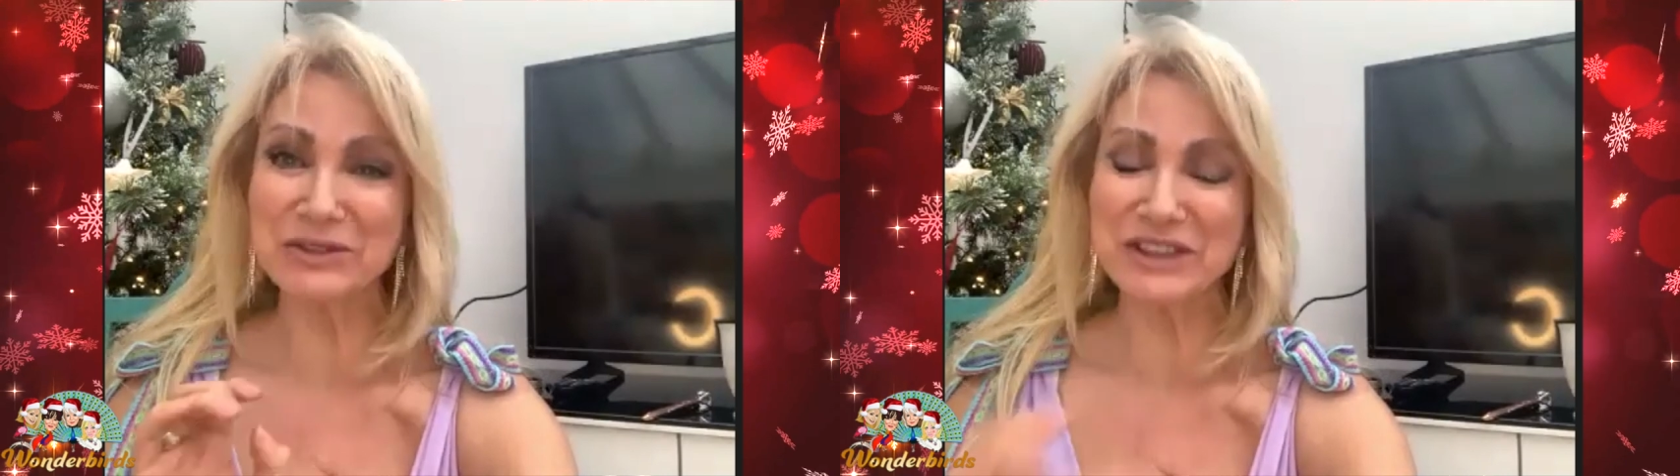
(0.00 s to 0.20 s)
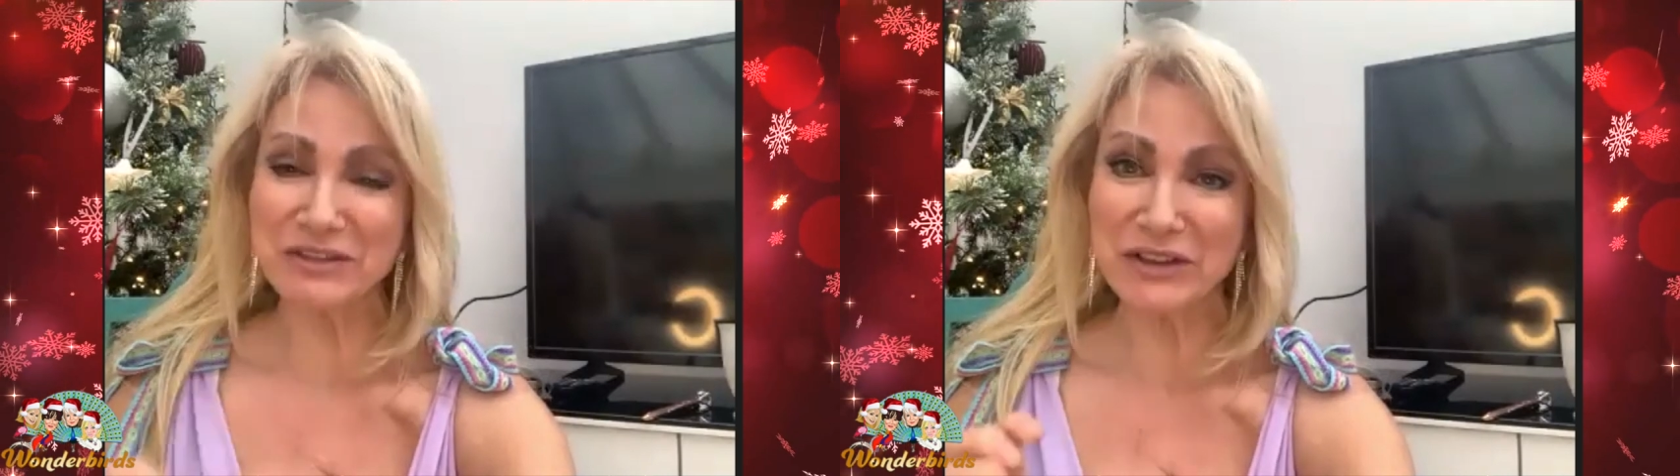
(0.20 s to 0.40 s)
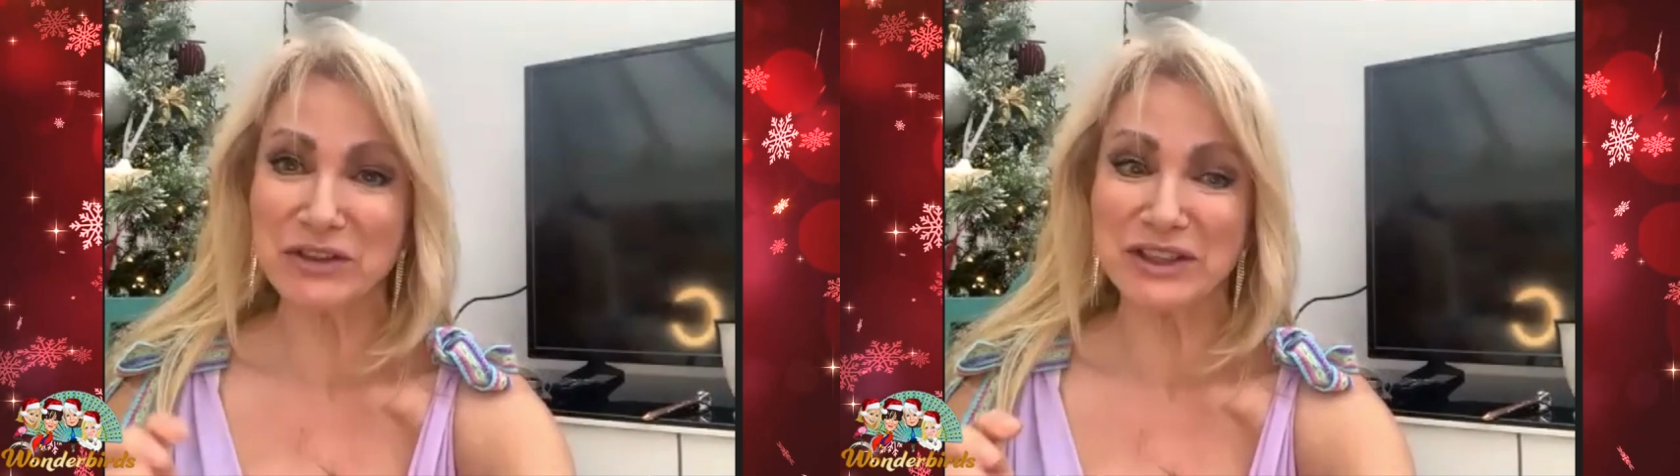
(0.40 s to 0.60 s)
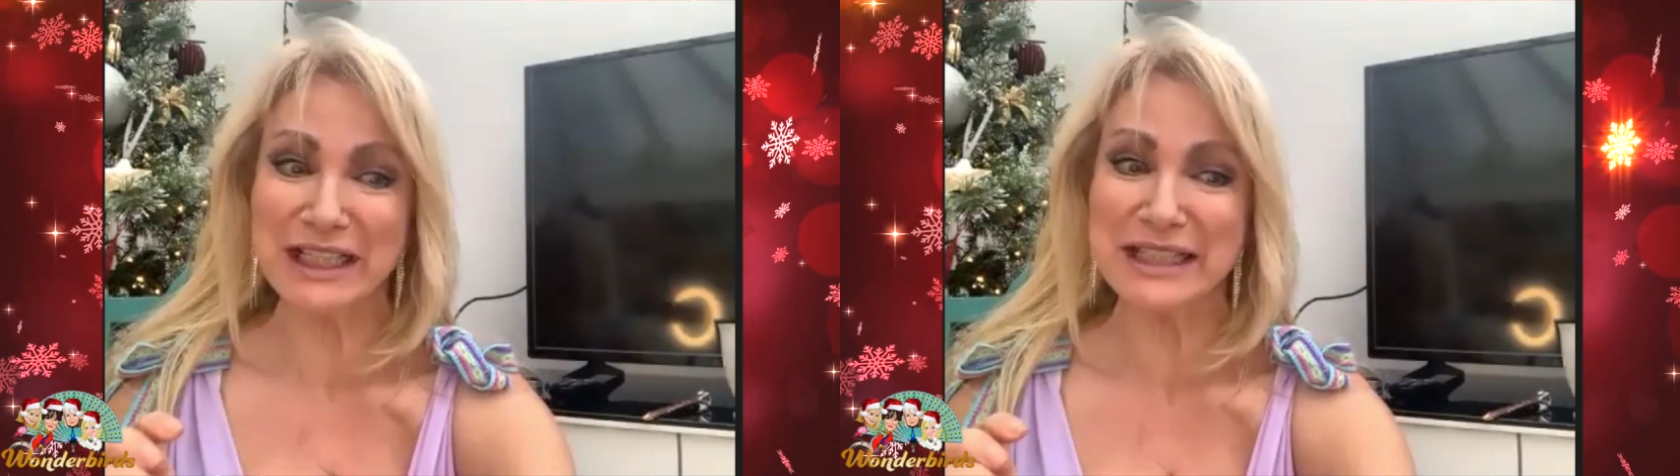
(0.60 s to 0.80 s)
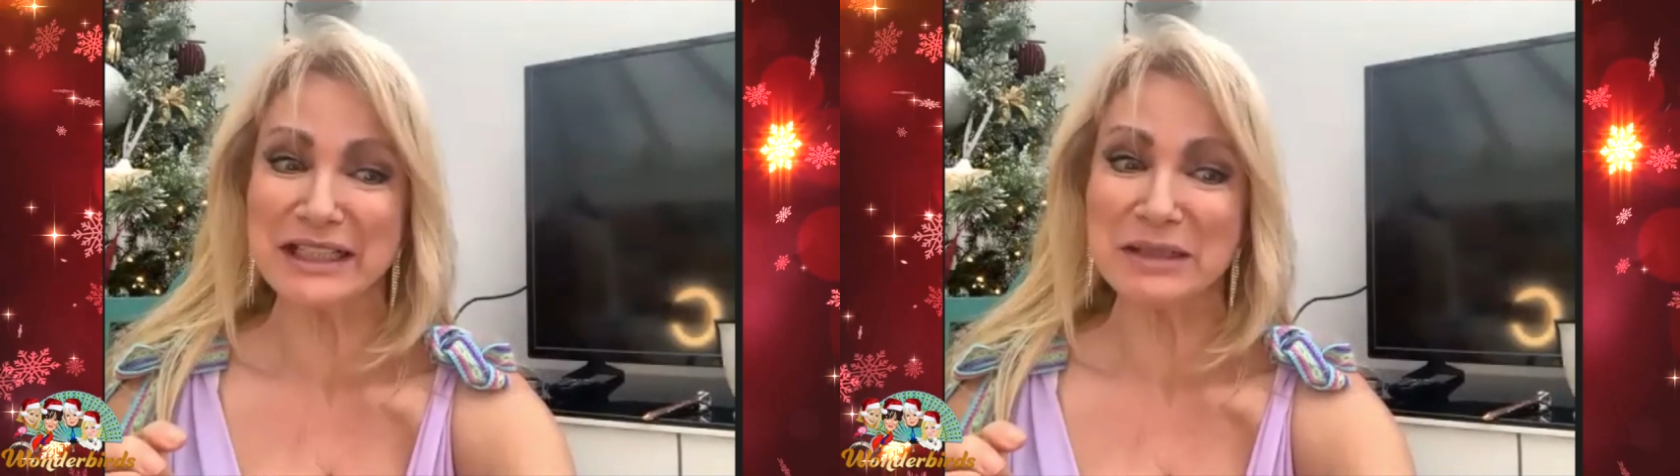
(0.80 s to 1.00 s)

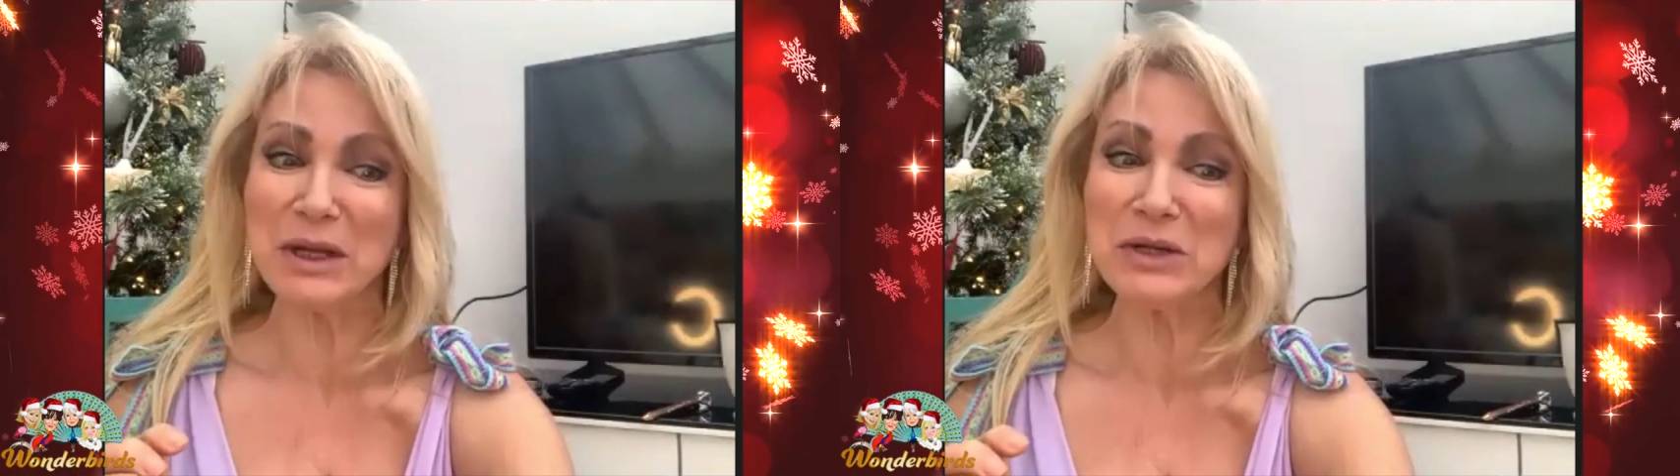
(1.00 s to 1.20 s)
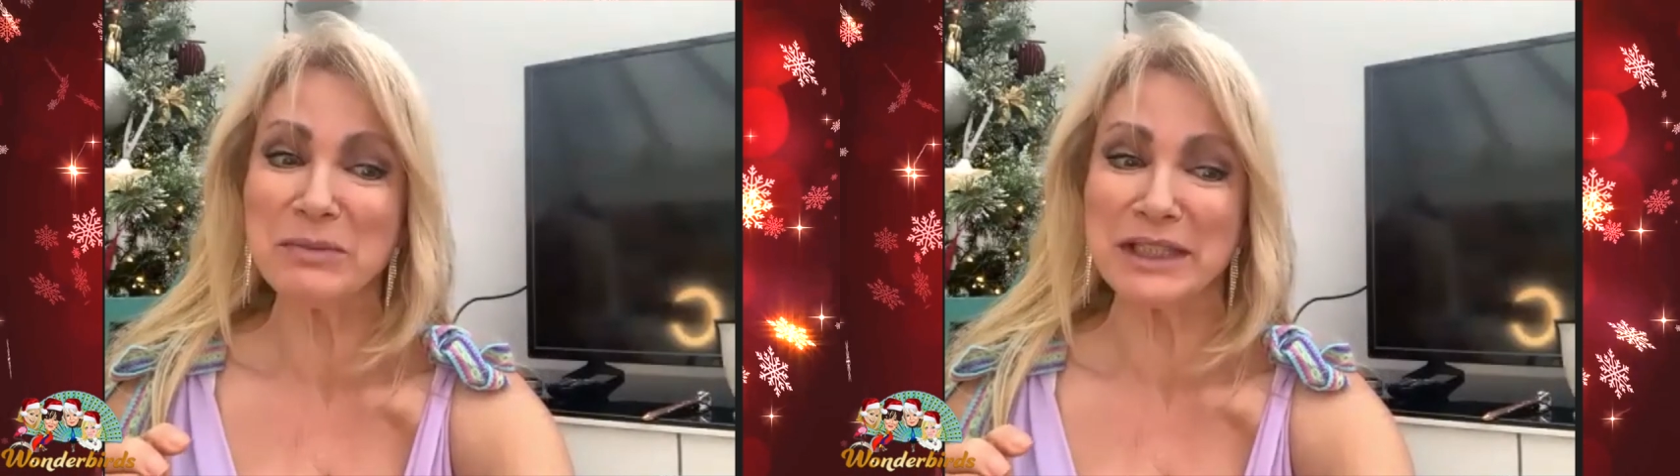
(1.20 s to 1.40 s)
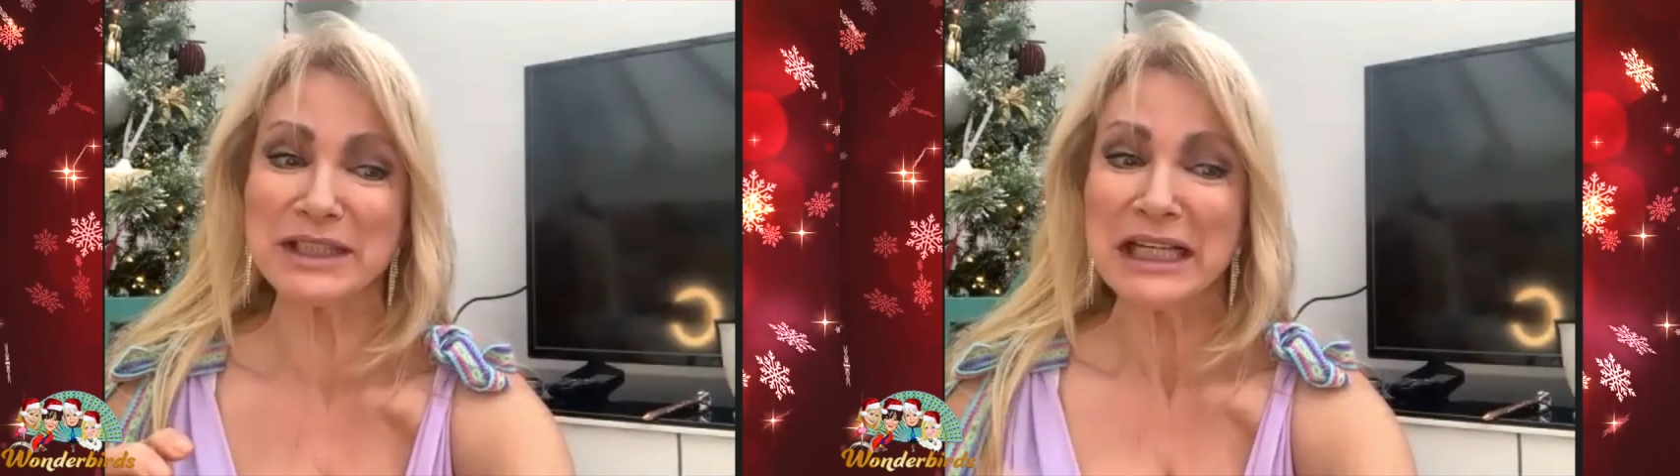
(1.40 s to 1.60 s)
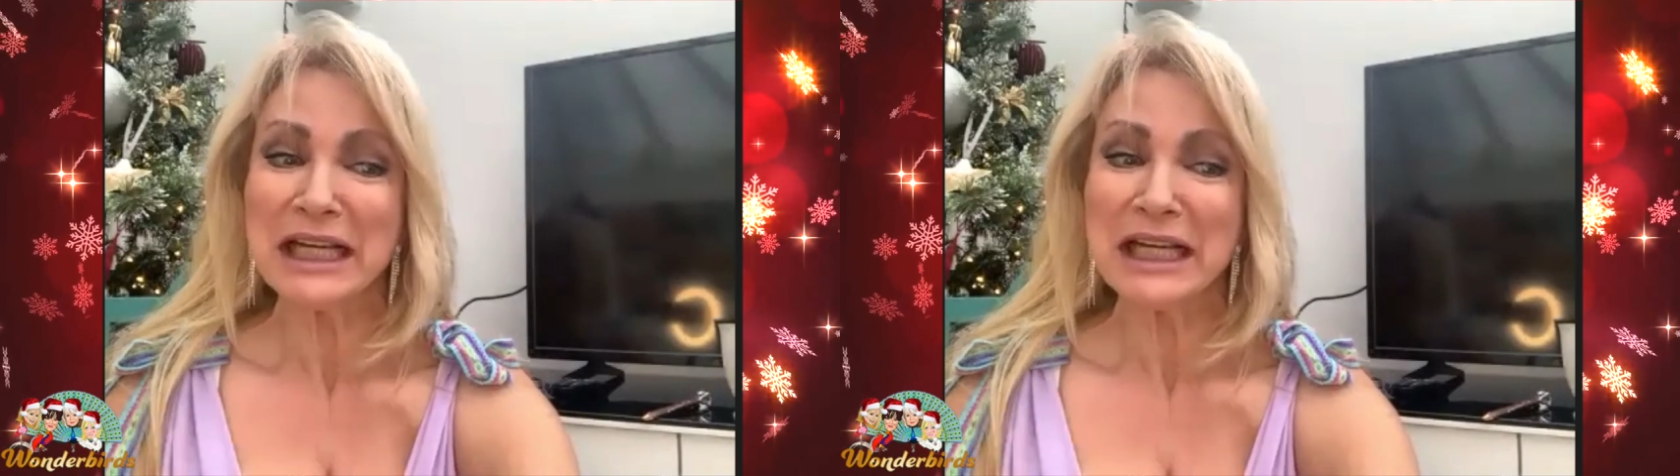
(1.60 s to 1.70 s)
difficulties at the moment.